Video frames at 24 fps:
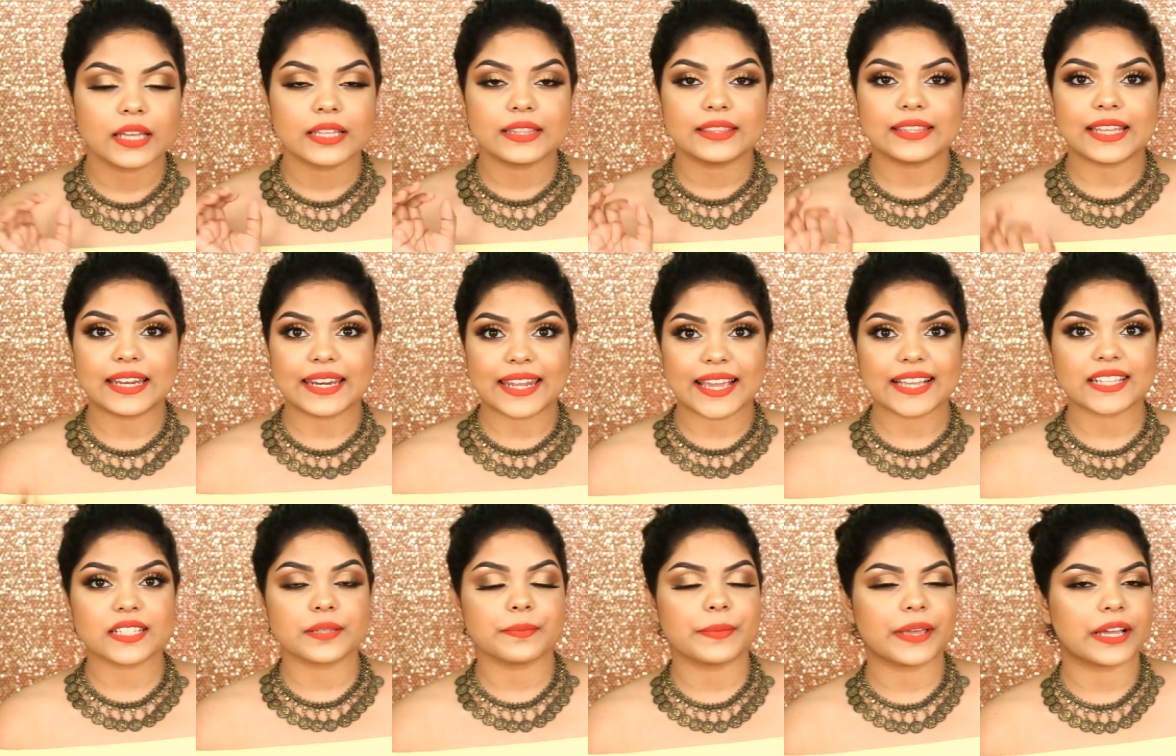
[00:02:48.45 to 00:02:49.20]
The
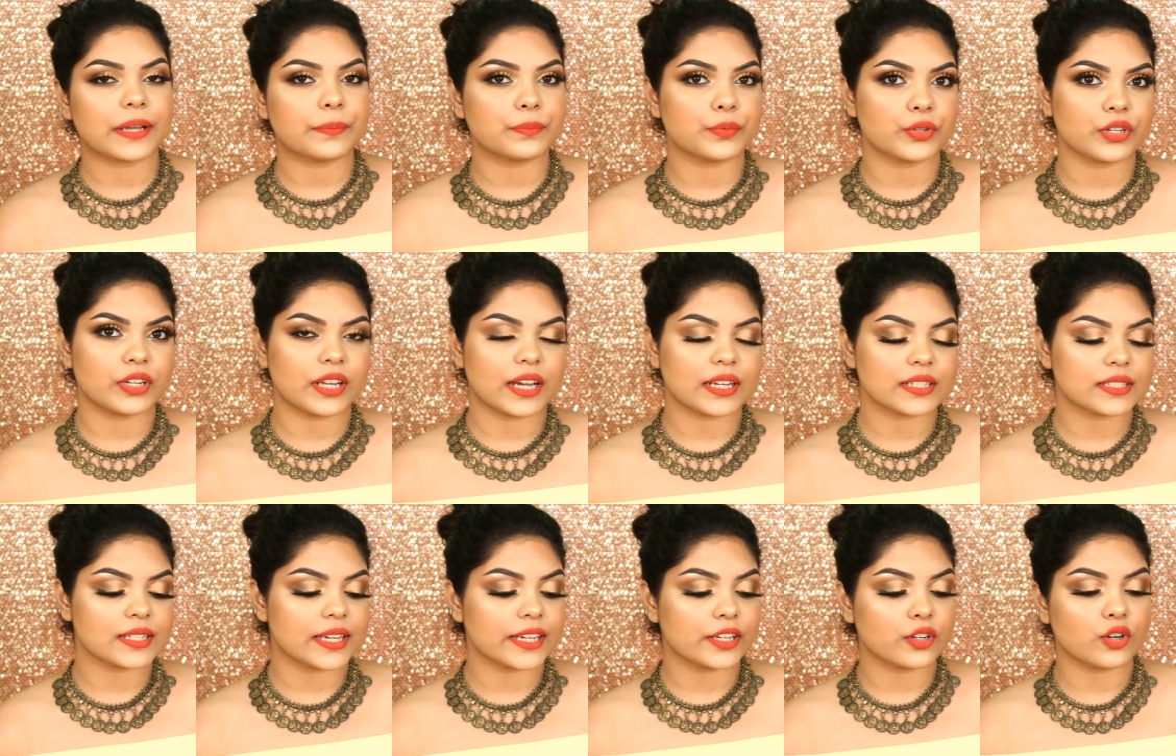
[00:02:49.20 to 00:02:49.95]
next makeup
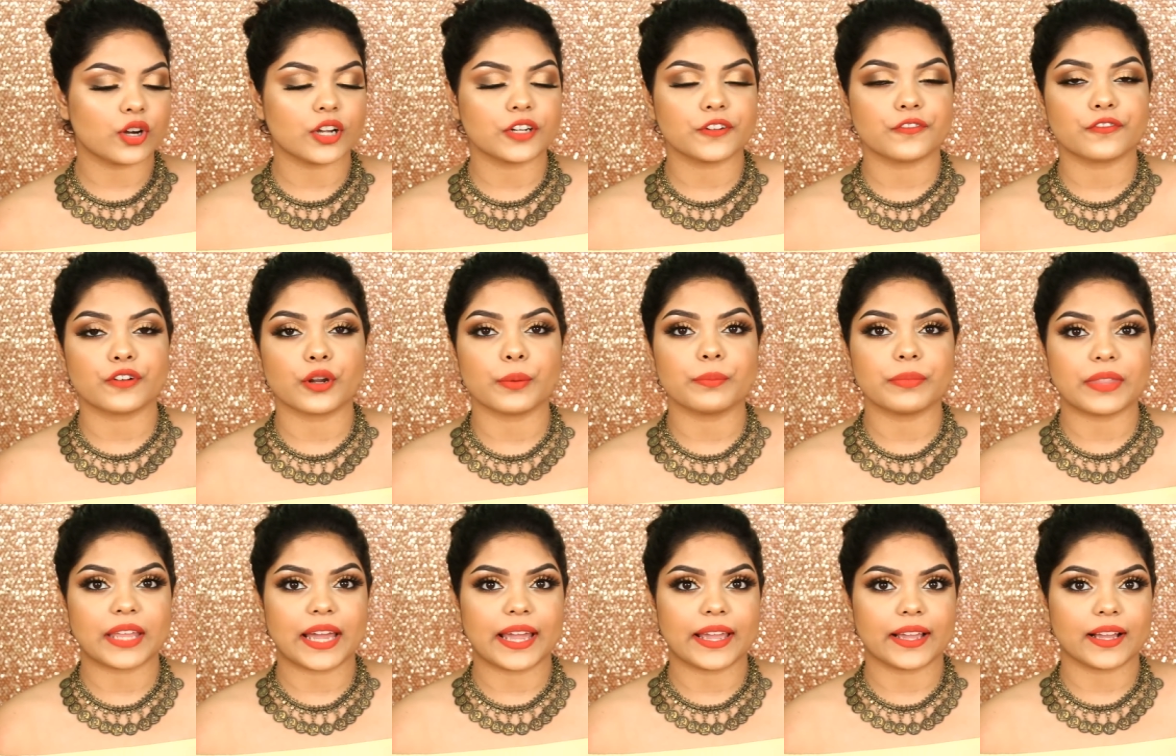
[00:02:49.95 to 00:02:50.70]
product I got from
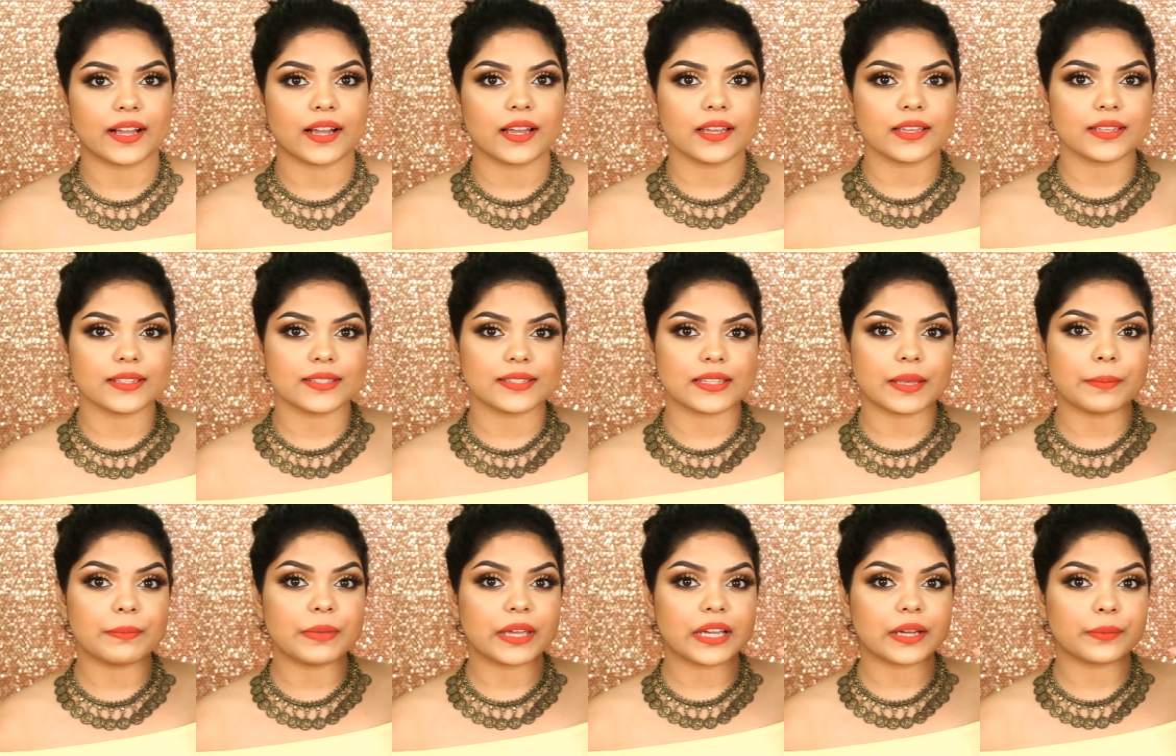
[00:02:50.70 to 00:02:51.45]
Nykaa is
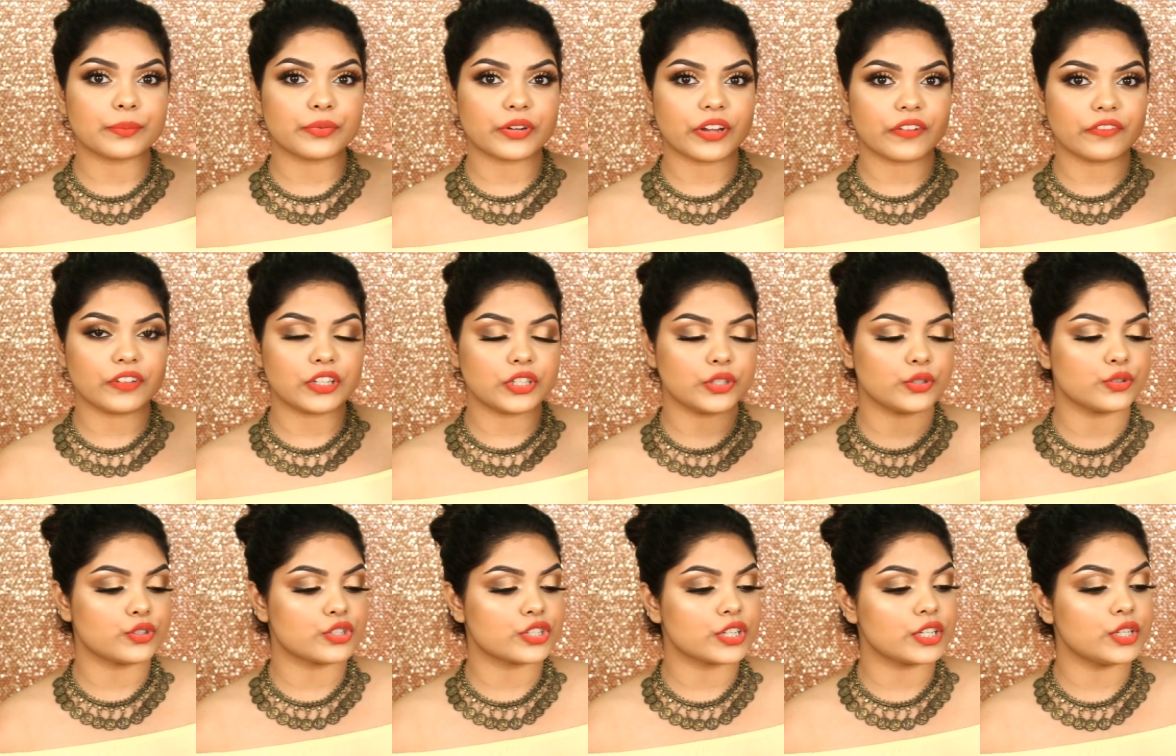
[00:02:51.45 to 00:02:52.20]
the Makeup
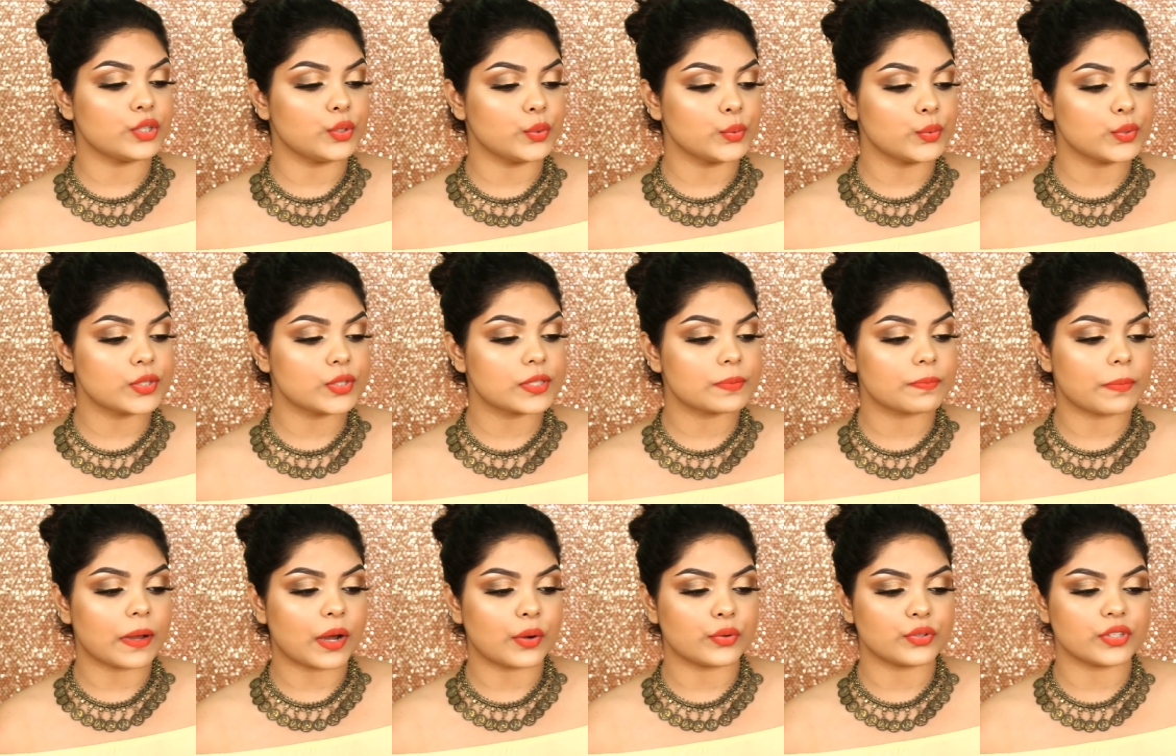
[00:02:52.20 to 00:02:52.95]
Revolution Loose
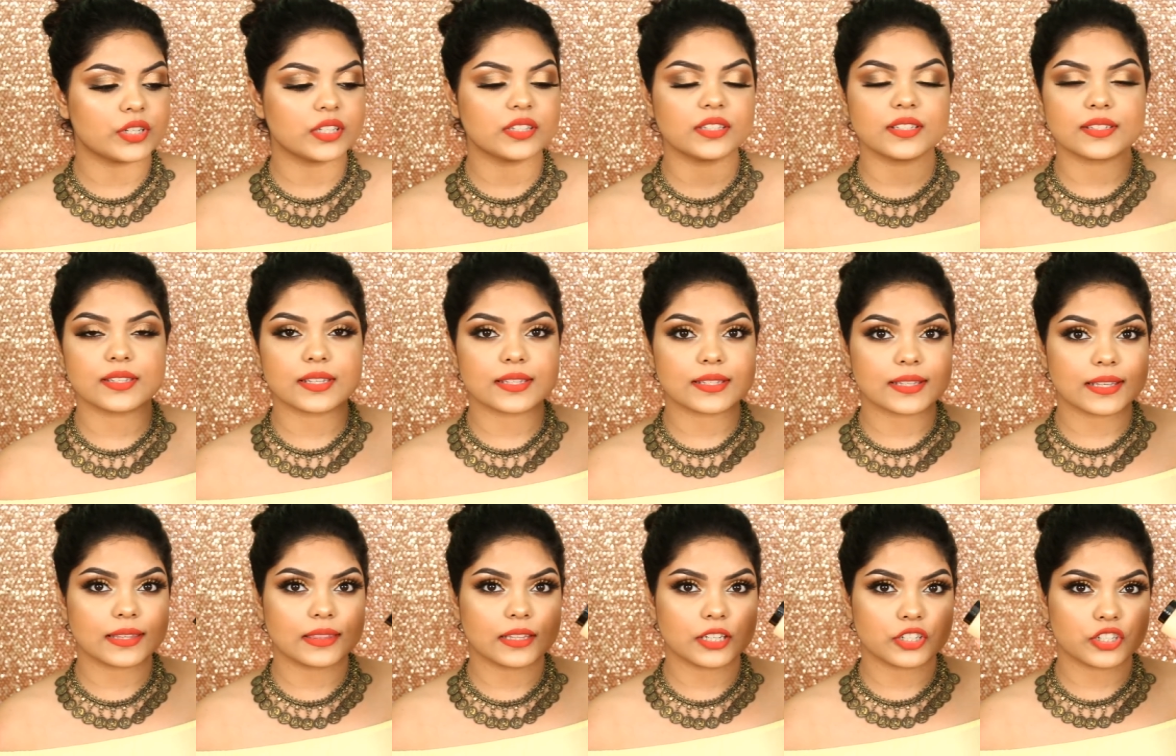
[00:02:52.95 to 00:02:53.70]
Powder. This is
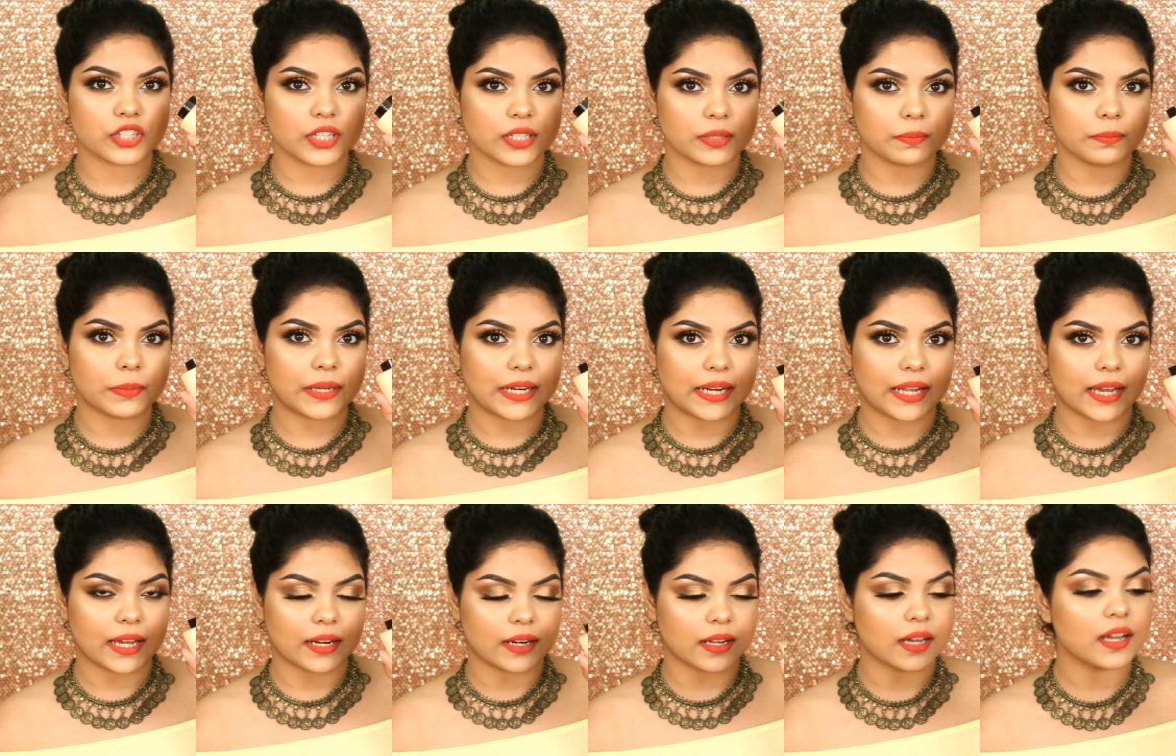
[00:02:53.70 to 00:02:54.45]
in the shade
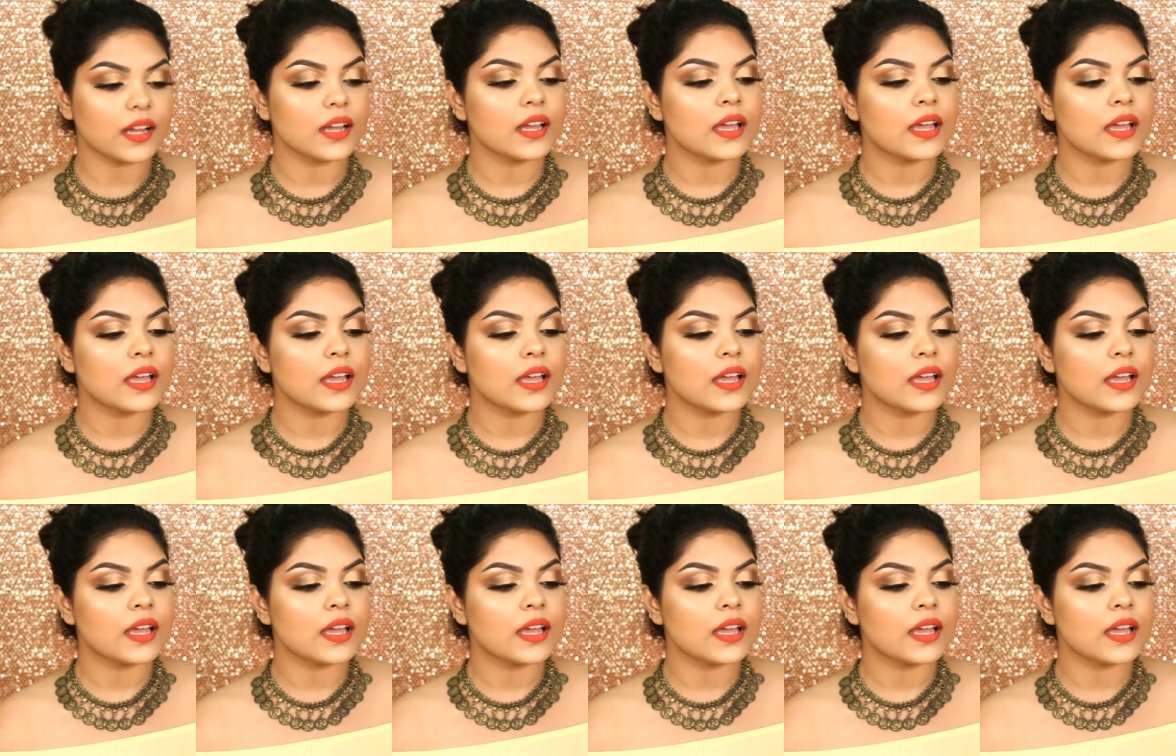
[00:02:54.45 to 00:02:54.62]
Banana.